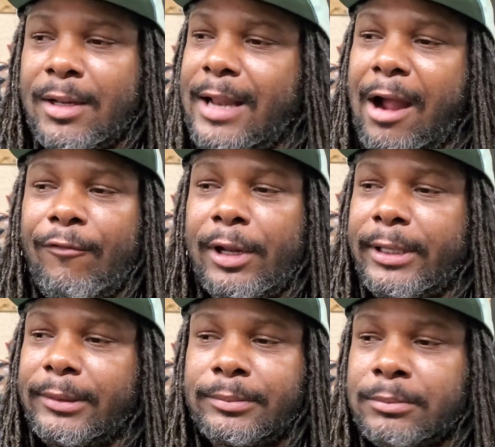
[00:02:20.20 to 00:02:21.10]
not
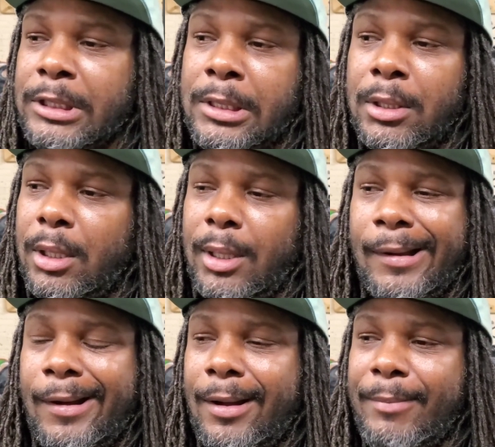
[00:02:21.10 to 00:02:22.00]
really.
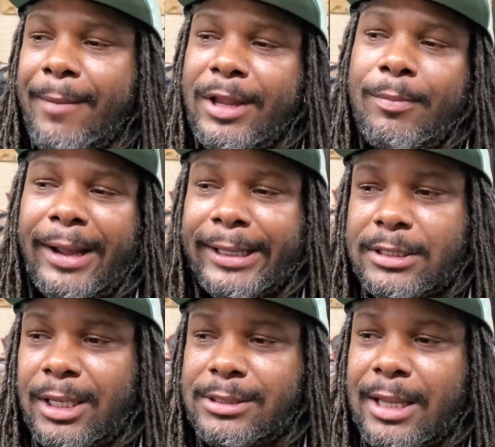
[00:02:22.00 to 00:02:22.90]
Uh, maybe you might get
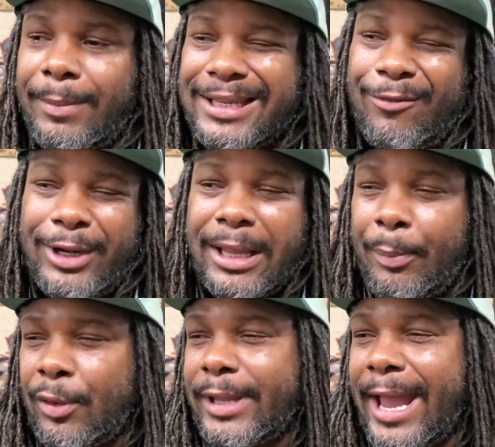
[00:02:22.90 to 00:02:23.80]
touched up, but to get, really get
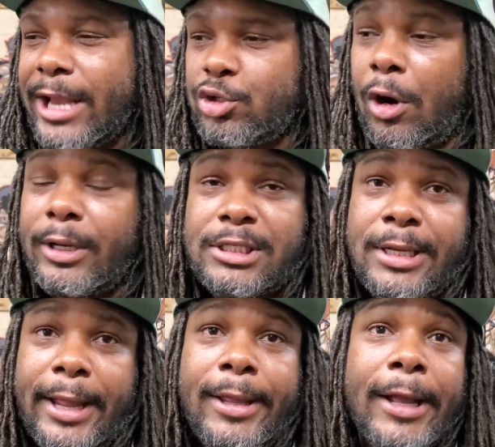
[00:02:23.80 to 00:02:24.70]
put on your ass, you hardly see
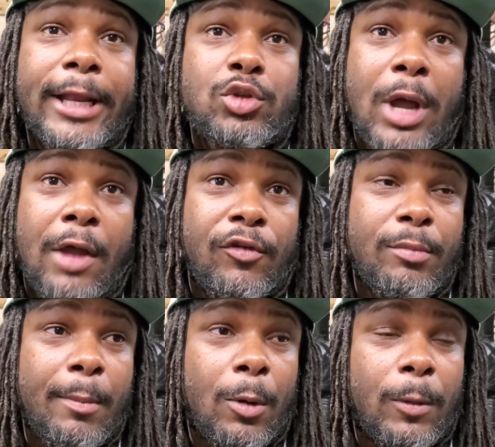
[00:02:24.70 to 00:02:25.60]
that. And that's why I
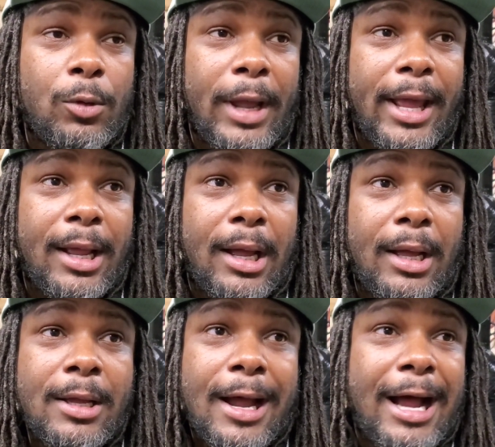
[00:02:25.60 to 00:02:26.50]
remember when you had
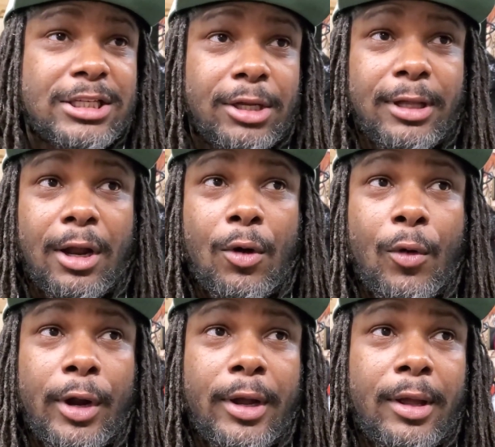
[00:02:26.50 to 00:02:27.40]
uh, Oscar de la
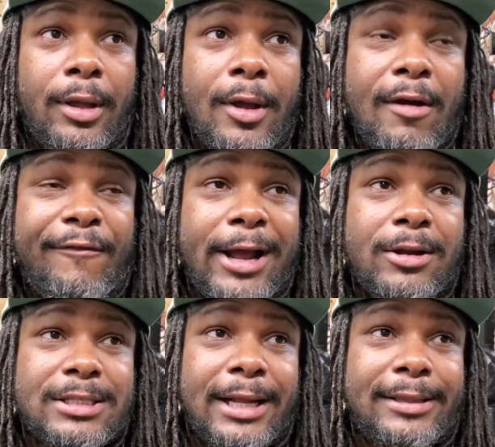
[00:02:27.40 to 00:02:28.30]
Hoya,
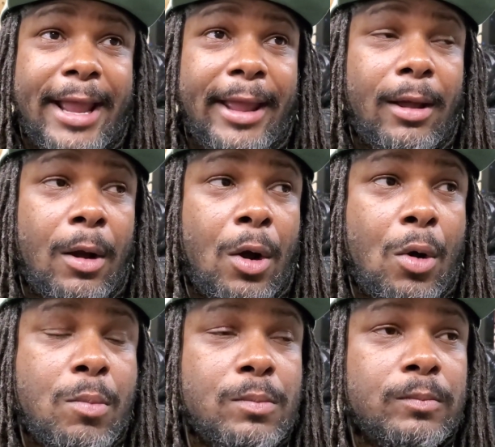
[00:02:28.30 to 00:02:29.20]
fighters like that.
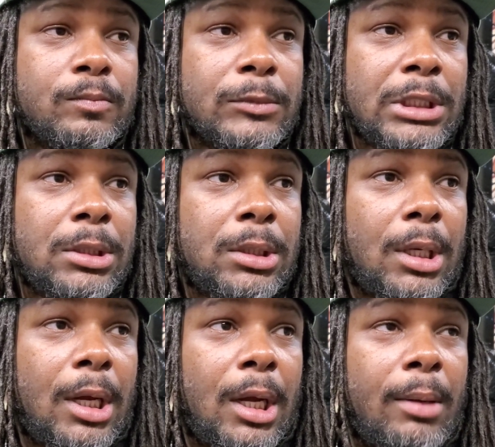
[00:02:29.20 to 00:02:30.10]
Um,
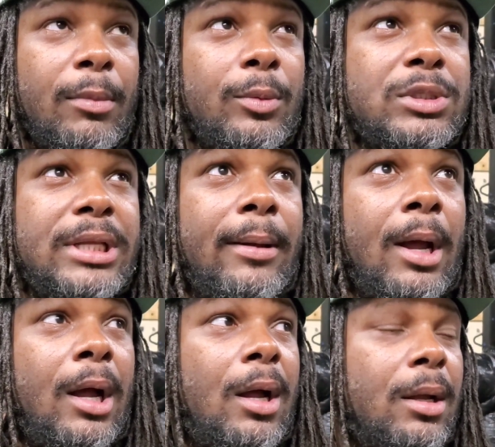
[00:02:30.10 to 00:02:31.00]
uh, what's that?
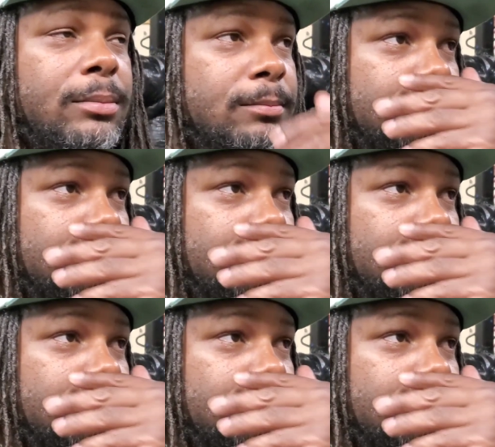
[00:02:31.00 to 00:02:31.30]
Uh,